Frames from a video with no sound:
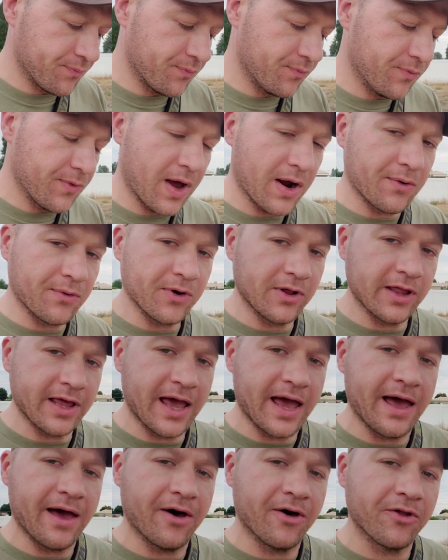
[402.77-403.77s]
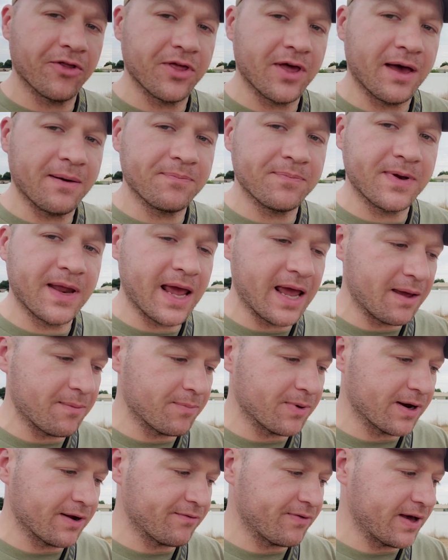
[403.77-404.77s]
Not really a health update,
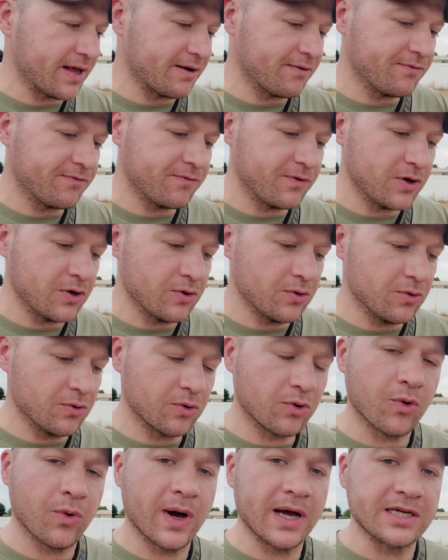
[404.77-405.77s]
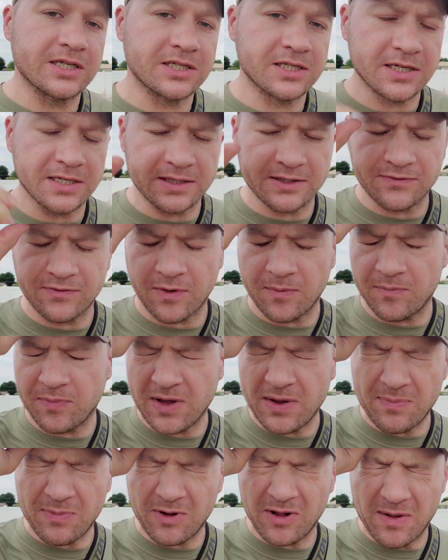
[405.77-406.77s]
but I've had a few questions from
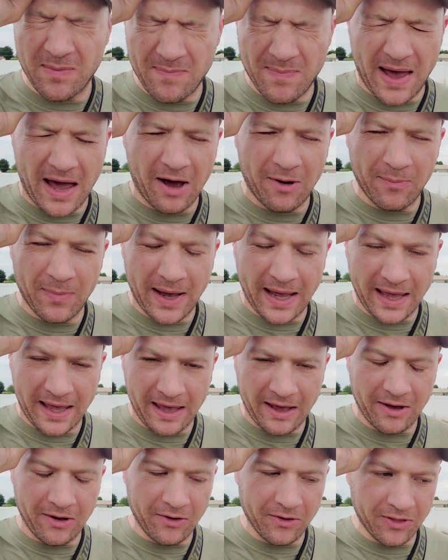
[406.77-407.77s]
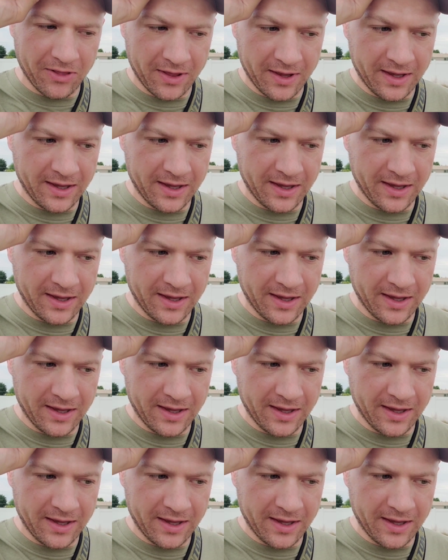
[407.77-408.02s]
people about my health.